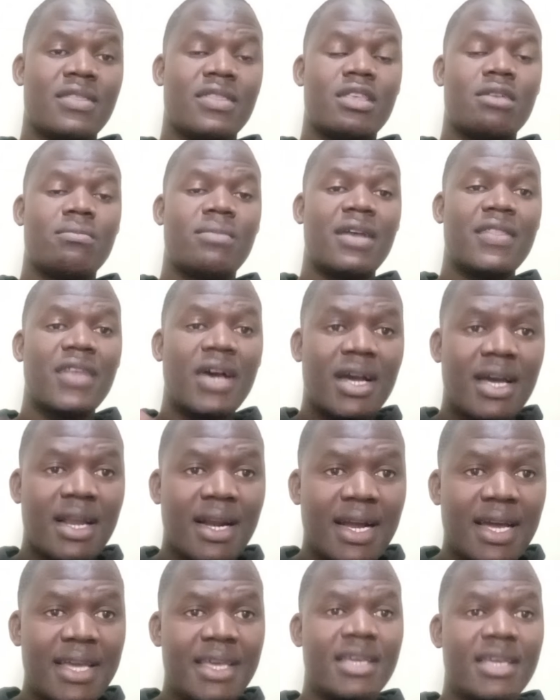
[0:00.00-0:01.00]
The mother
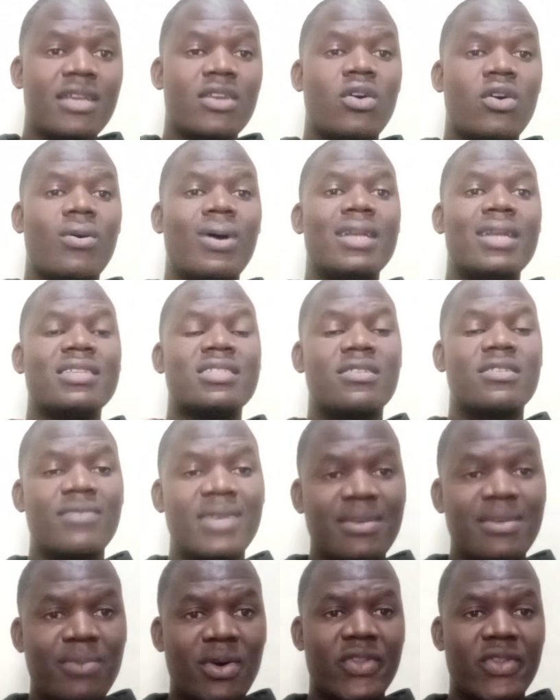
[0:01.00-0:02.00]
crying, no one is
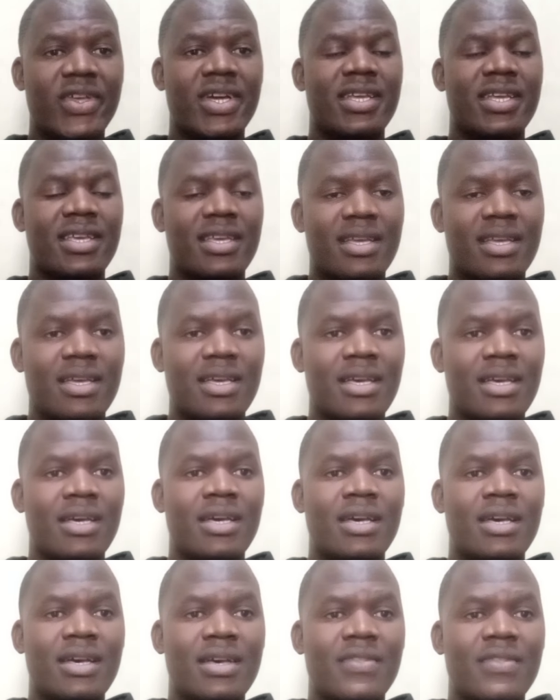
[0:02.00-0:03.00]
even bothering.
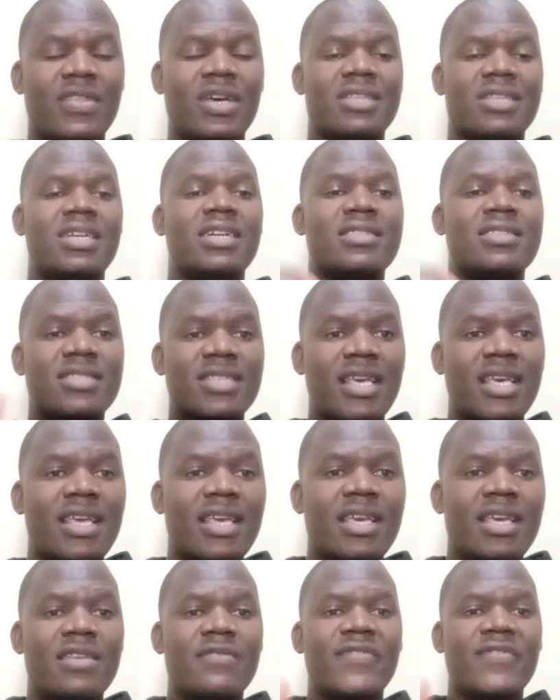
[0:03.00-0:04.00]
They're just
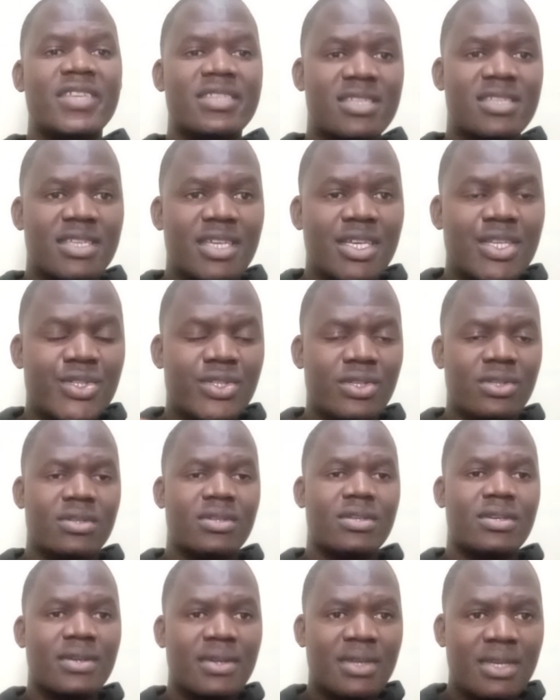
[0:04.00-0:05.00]
saying investigation.
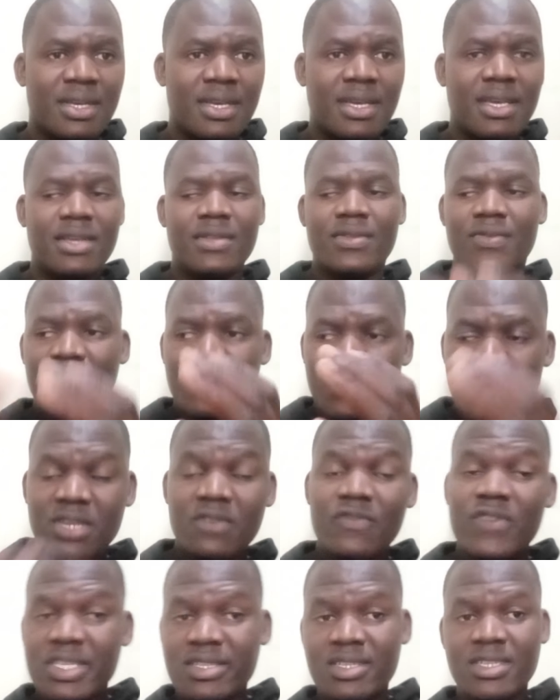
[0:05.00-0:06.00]

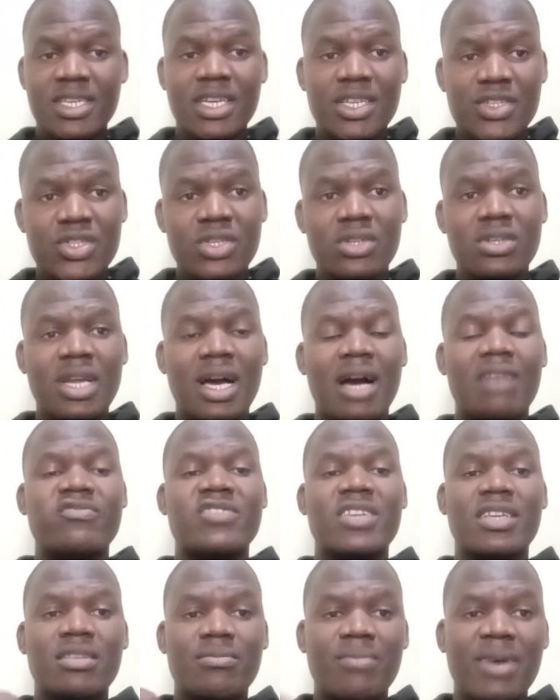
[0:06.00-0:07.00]
Investigation
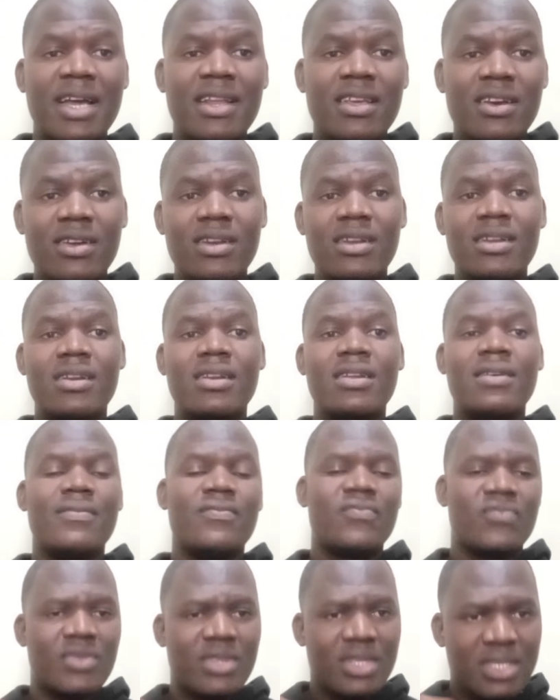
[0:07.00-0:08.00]
after the burial,
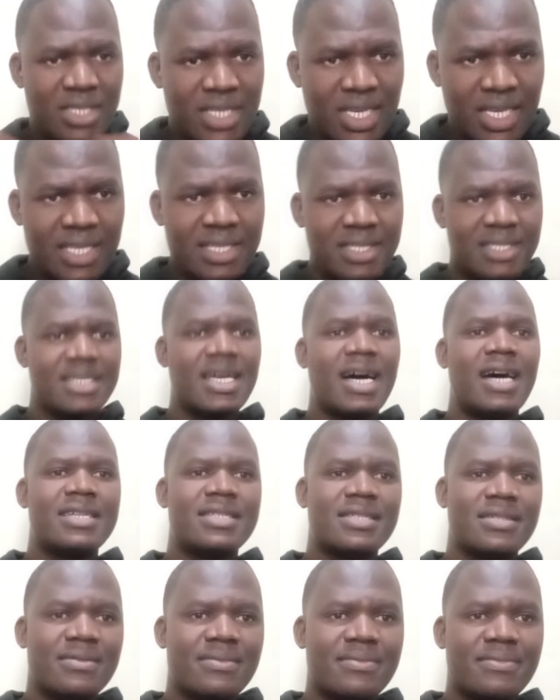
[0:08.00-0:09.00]
deal is
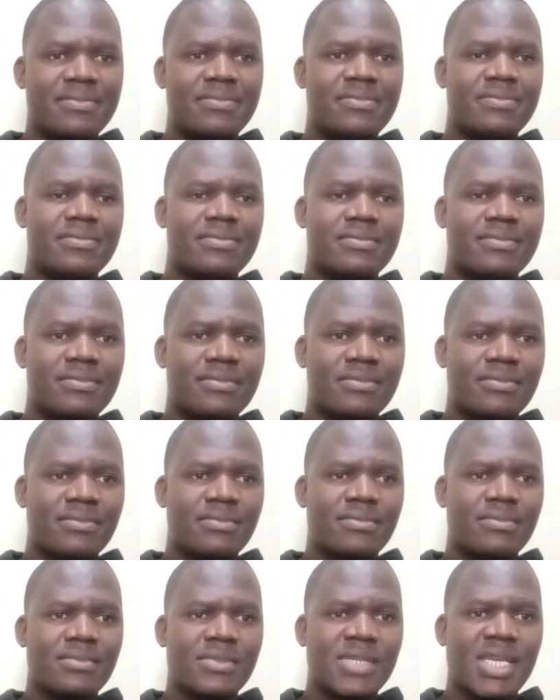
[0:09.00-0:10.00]
done.
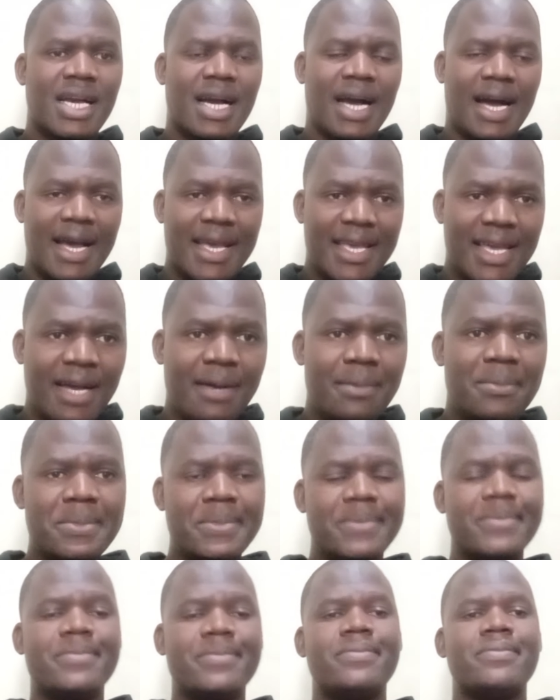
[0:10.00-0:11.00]
Aya,
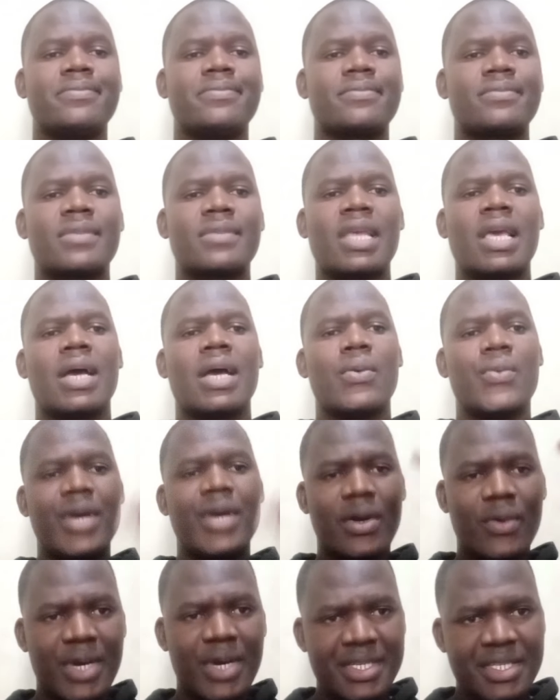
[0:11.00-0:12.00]
we
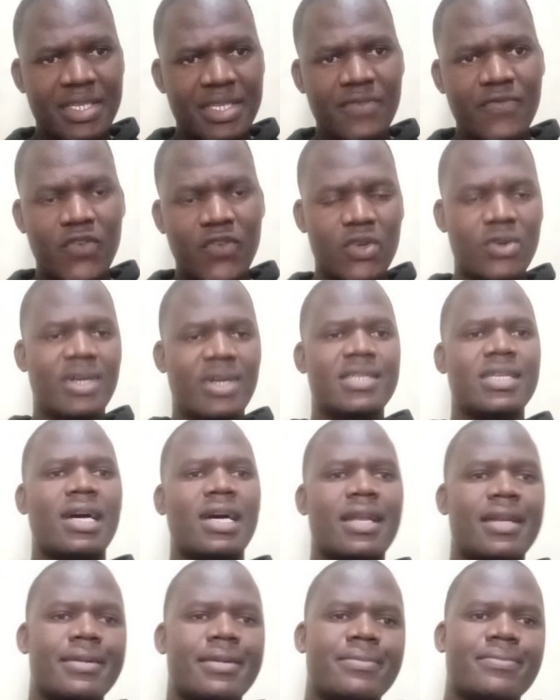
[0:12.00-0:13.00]
are waiting for your
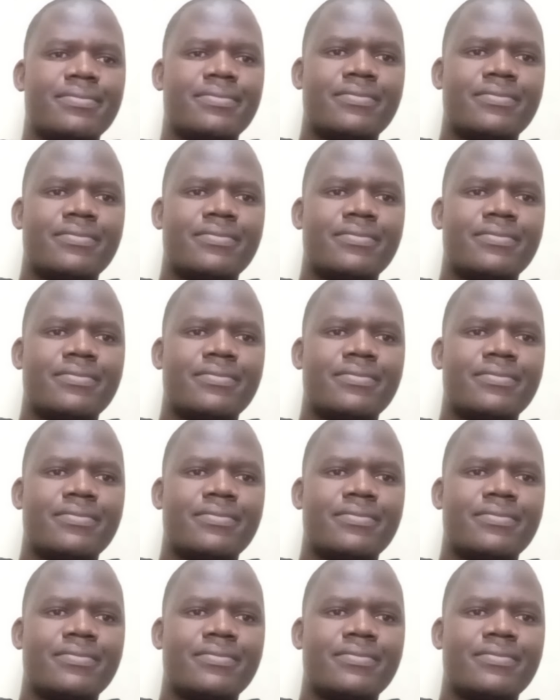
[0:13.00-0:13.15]
turn.